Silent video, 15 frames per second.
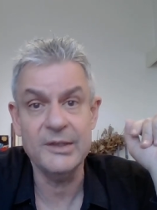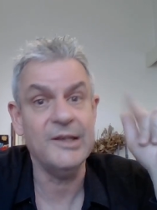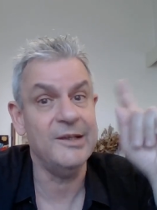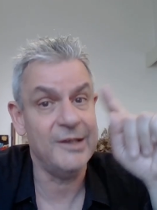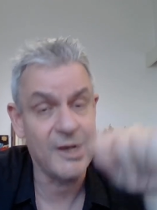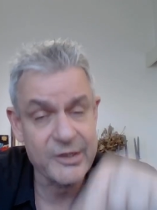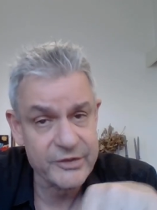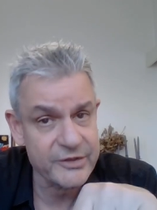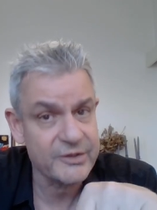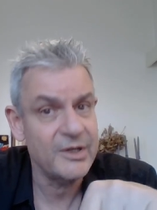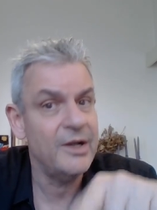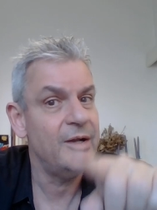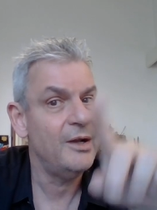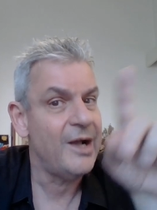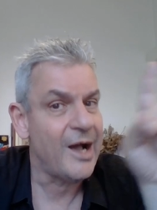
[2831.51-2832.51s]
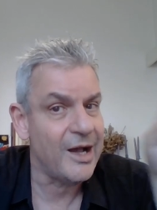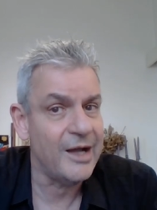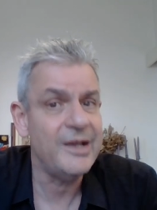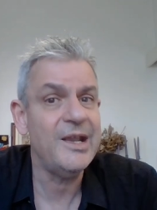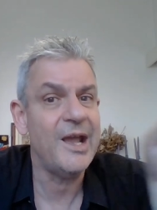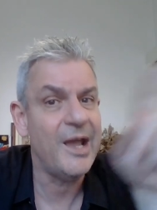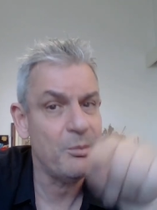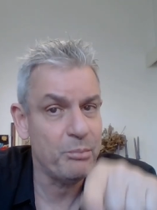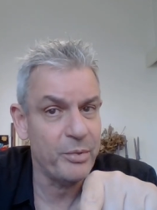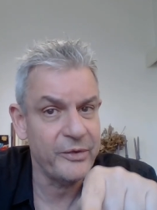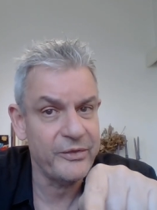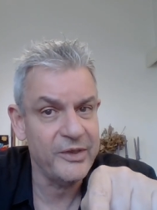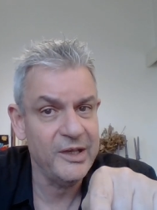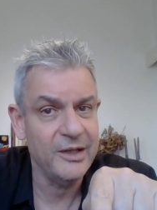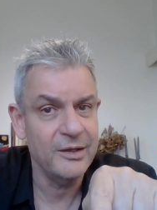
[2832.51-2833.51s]
Yes, high
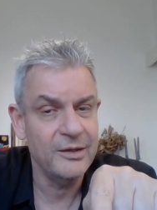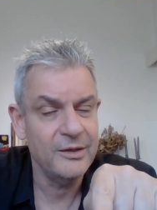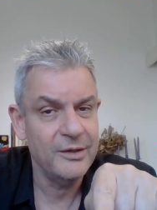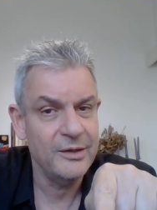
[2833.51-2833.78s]
empathy